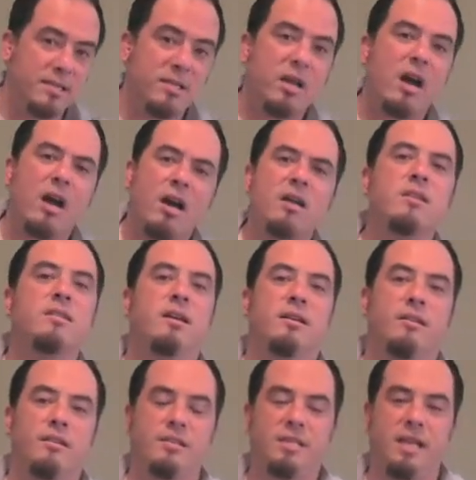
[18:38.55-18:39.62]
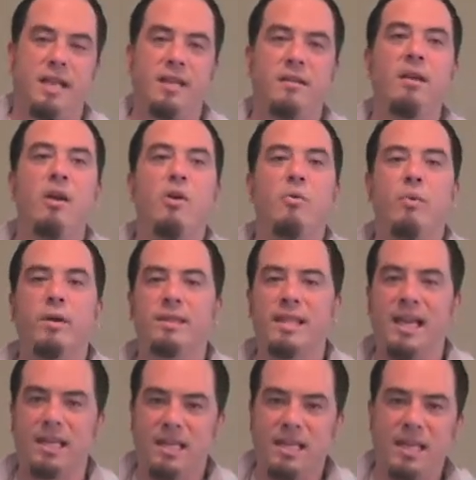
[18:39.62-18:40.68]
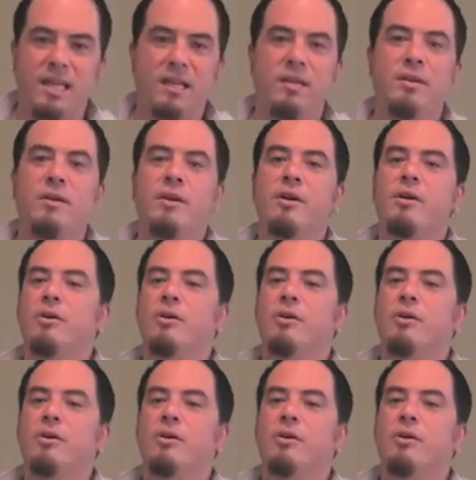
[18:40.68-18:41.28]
It's hard to understand with that kid